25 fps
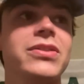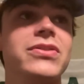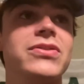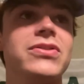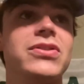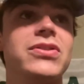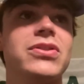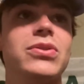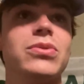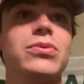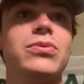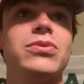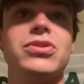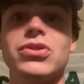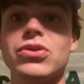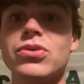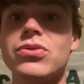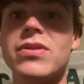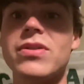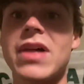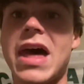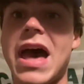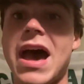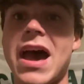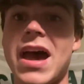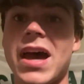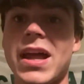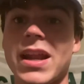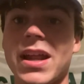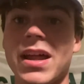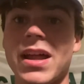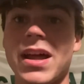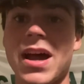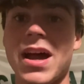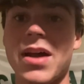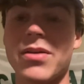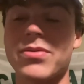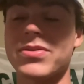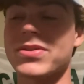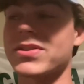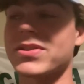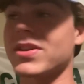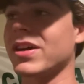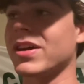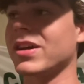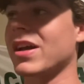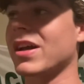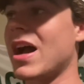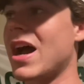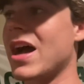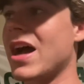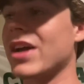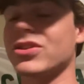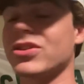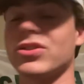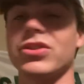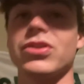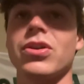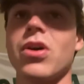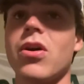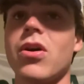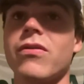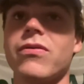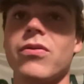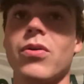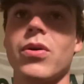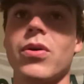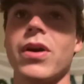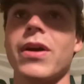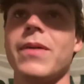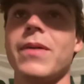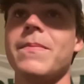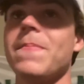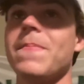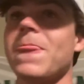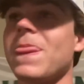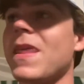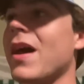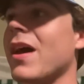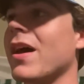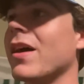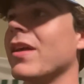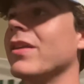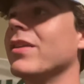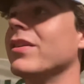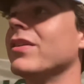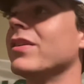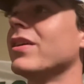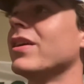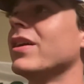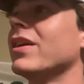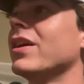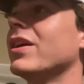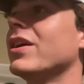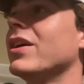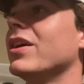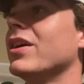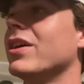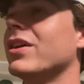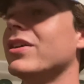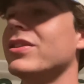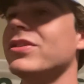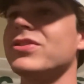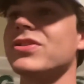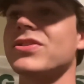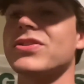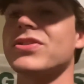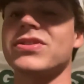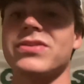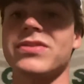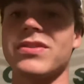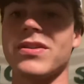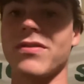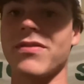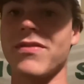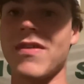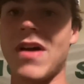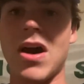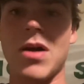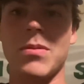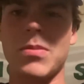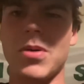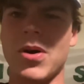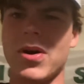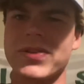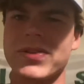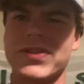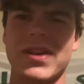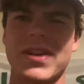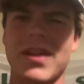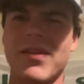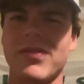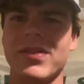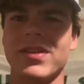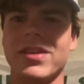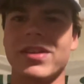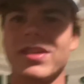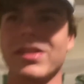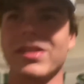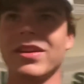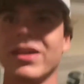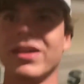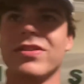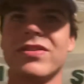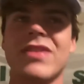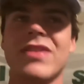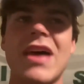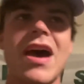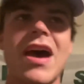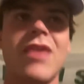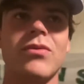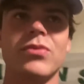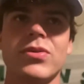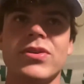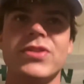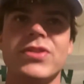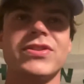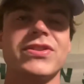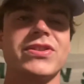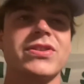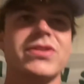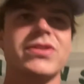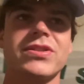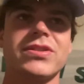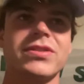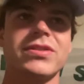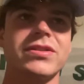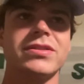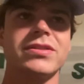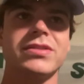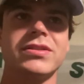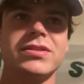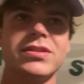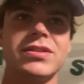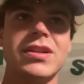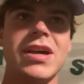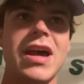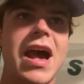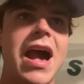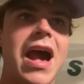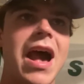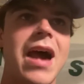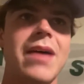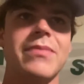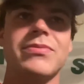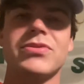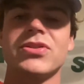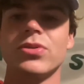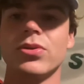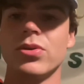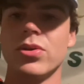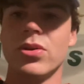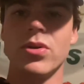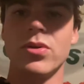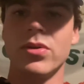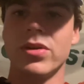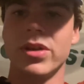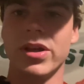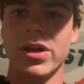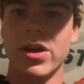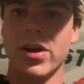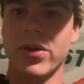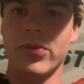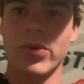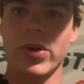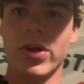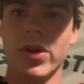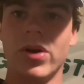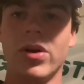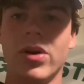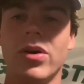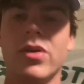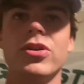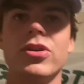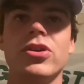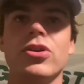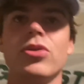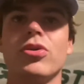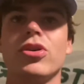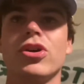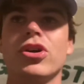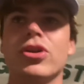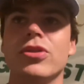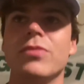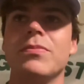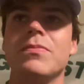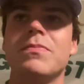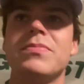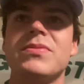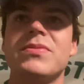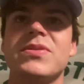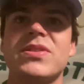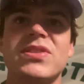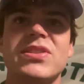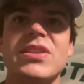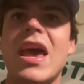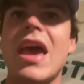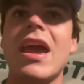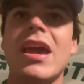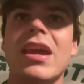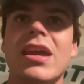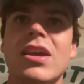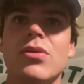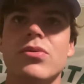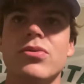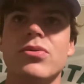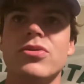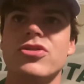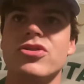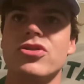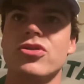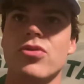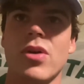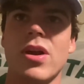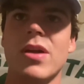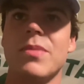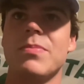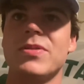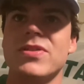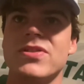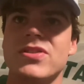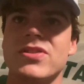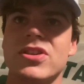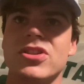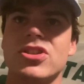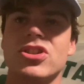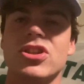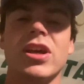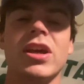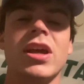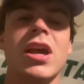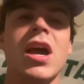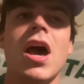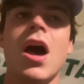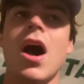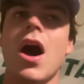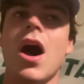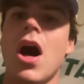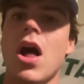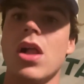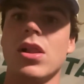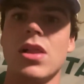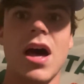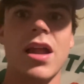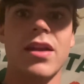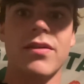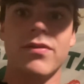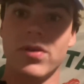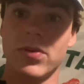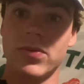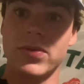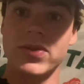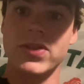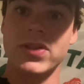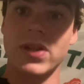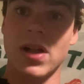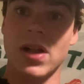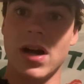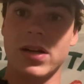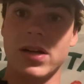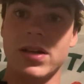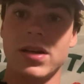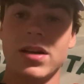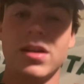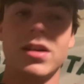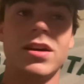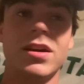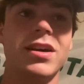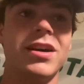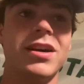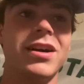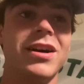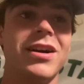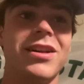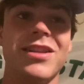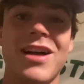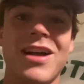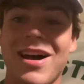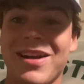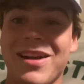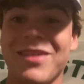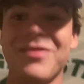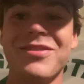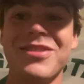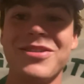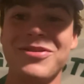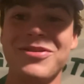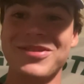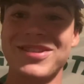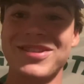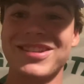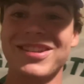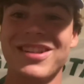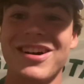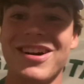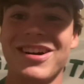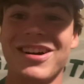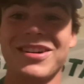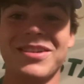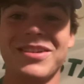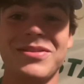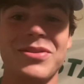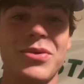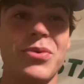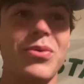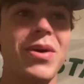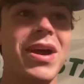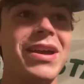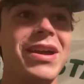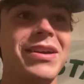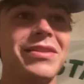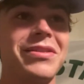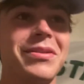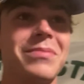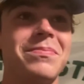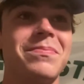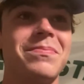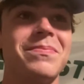to do that, I was like, I should go for it. And just the foul balls and everything, like, that was absolutely unreal. You could say it was great positioning. A lot of it was luck. A lot of it was luck in the way the